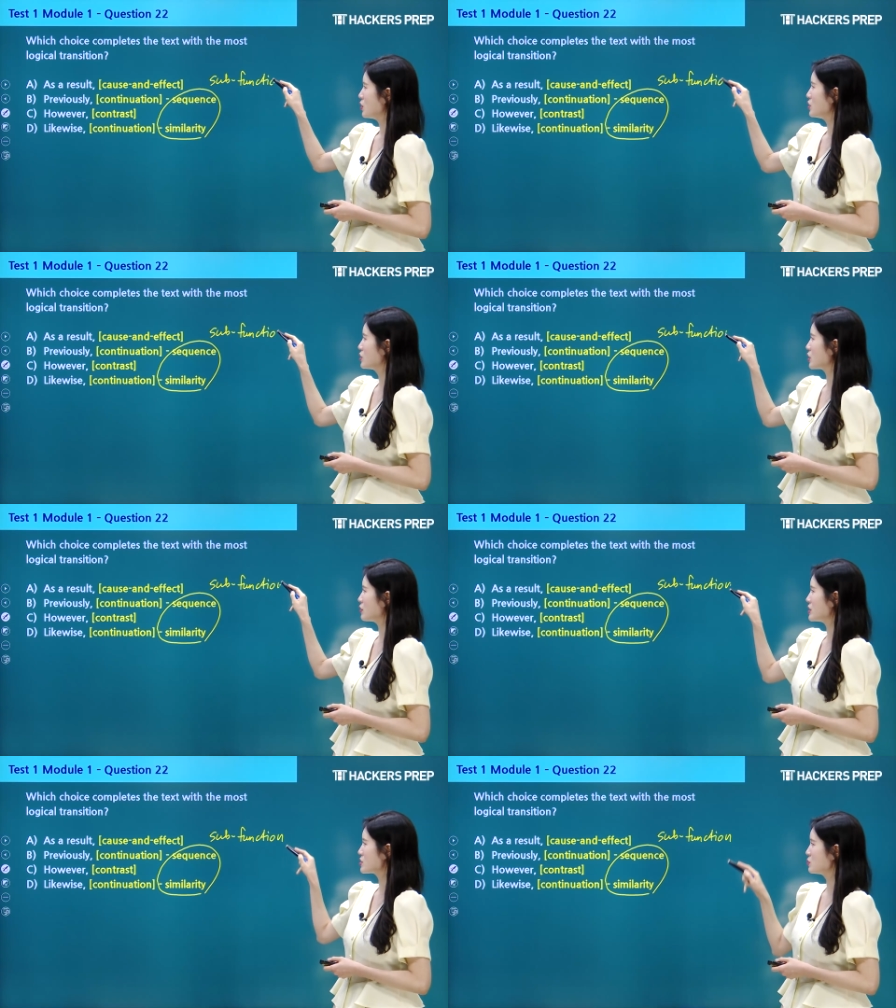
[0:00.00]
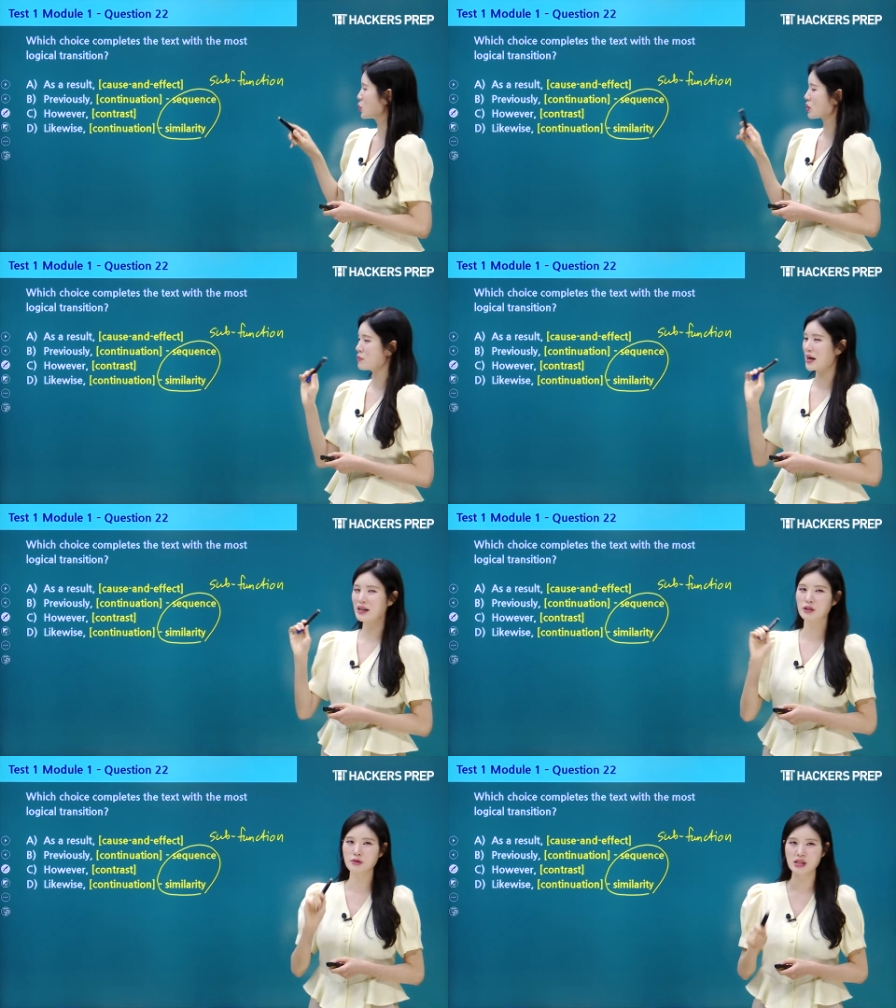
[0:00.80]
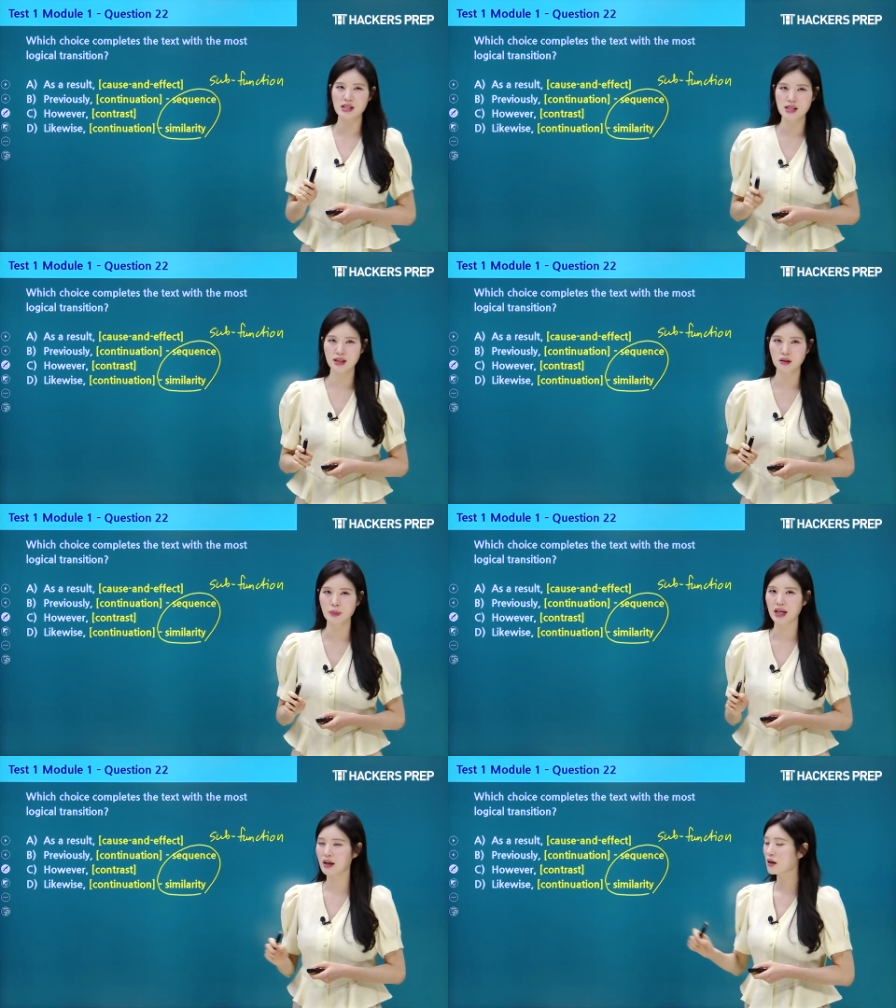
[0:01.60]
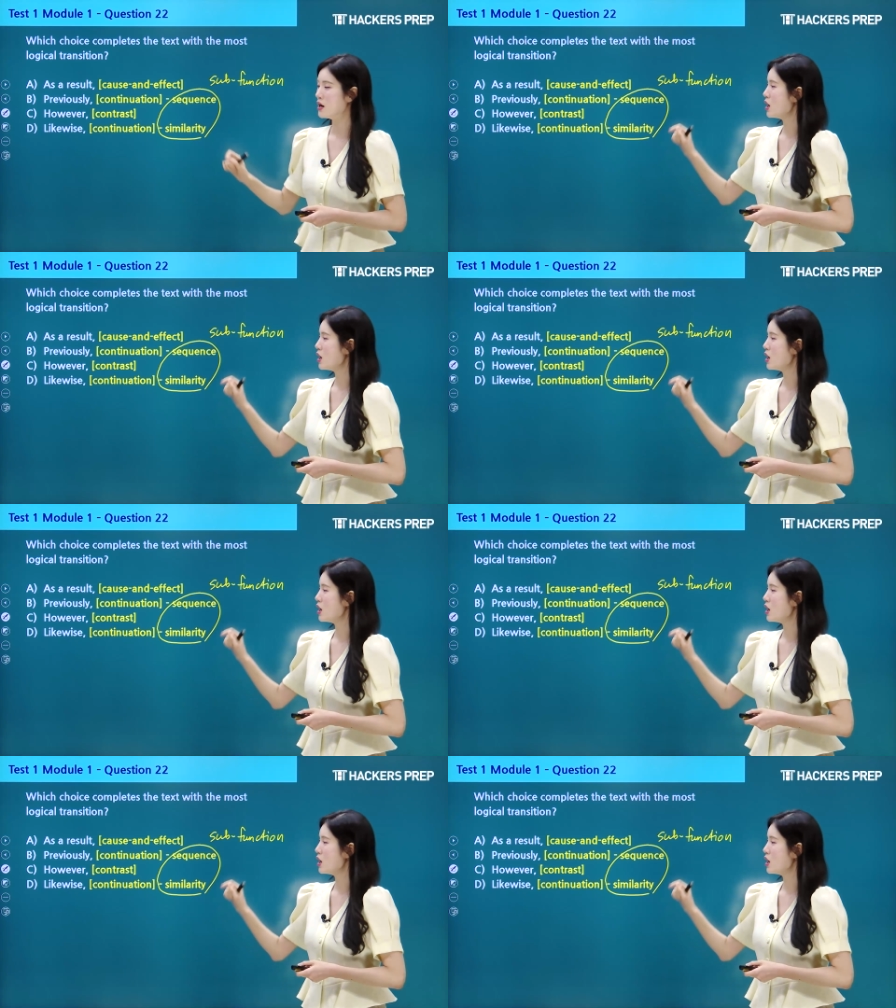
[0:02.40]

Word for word: you go into more micro detail about